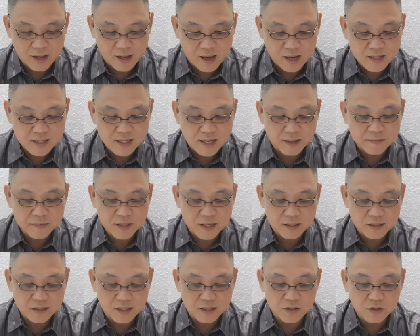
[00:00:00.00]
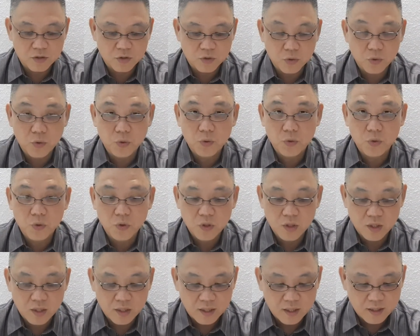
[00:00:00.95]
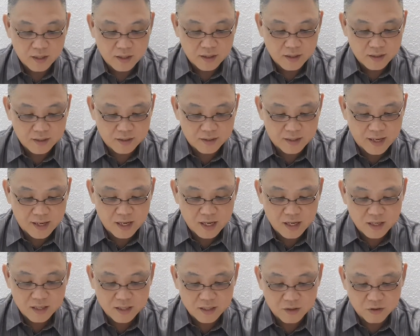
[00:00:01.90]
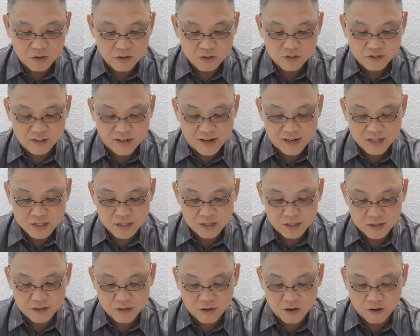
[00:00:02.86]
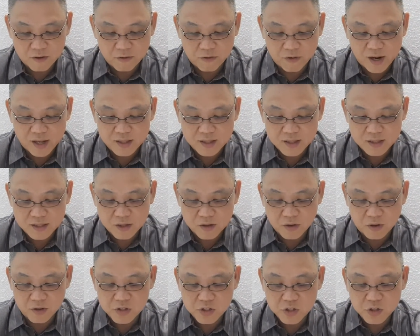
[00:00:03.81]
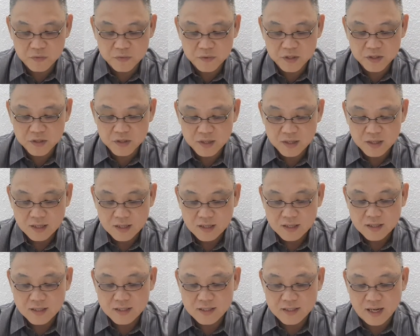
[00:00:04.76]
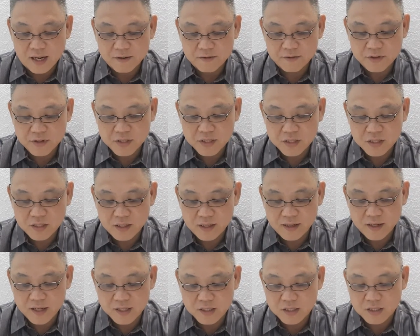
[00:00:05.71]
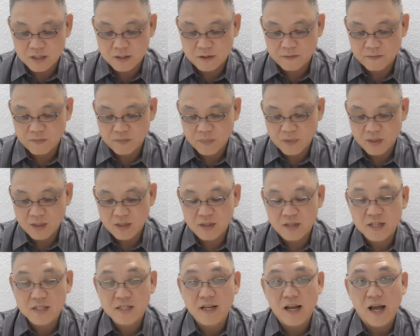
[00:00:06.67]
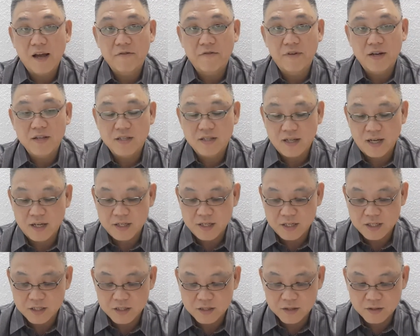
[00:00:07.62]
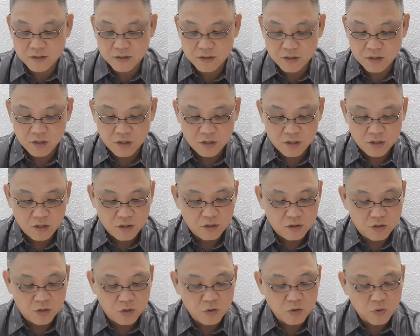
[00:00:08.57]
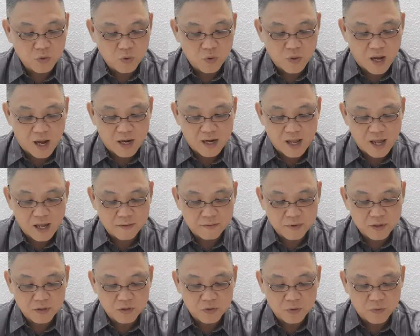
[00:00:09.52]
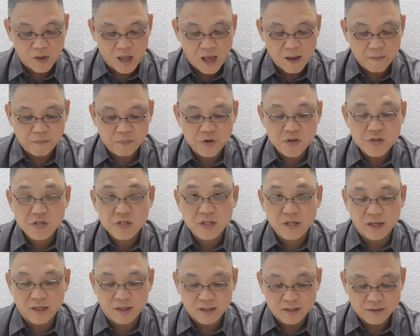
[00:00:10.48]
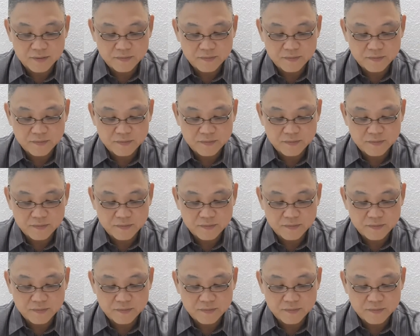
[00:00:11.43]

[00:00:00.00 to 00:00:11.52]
and subsection 2 take into consideration of whether the consumer suffers serious disadvantages due to unable to appreciate